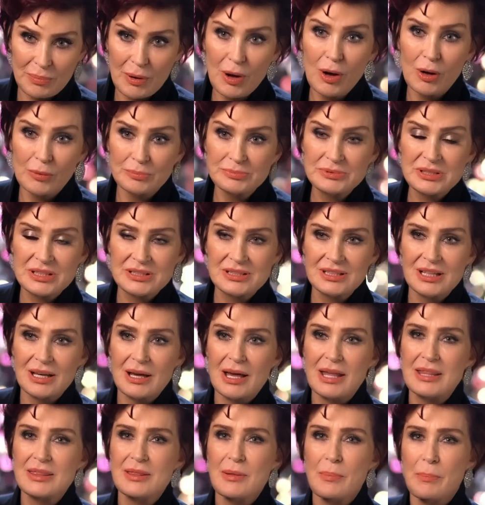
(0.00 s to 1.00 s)
popped and
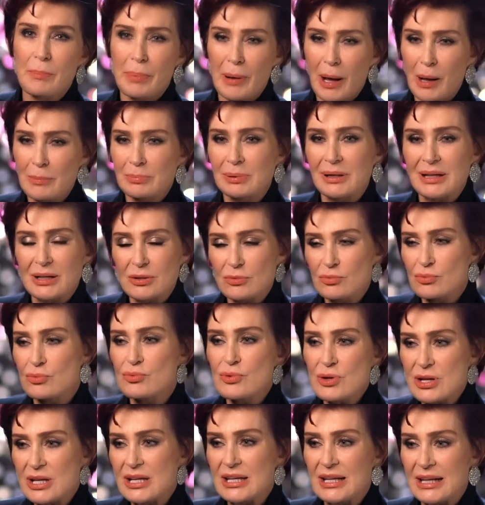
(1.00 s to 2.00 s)
the, and the public
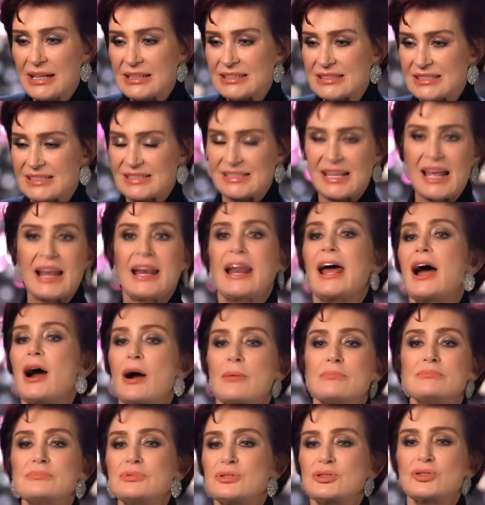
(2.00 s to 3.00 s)
really sat
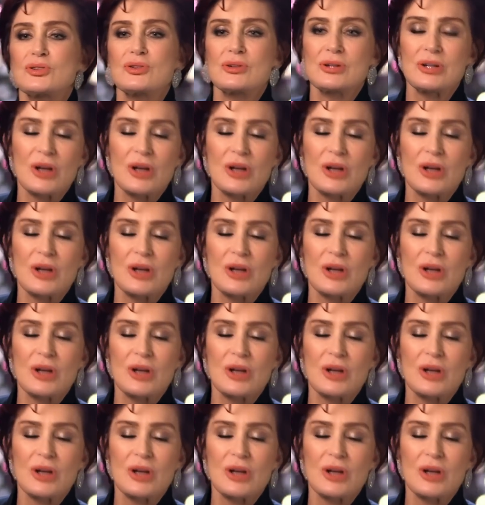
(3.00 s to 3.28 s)
up and took